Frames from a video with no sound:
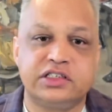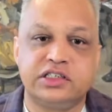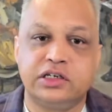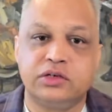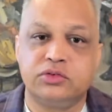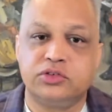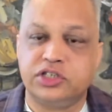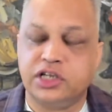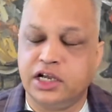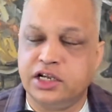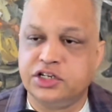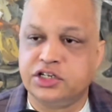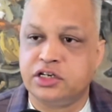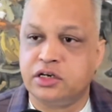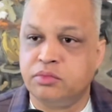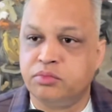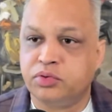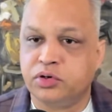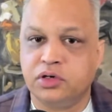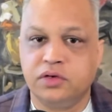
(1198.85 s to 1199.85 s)
healed, changed, and
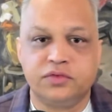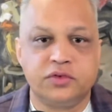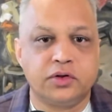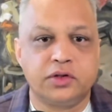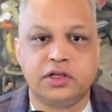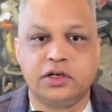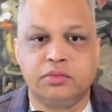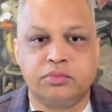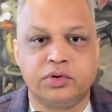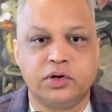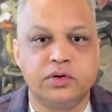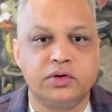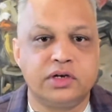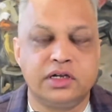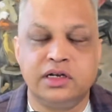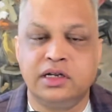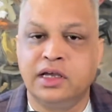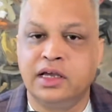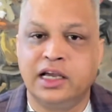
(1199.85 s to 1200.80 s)
improved, or that you're broken,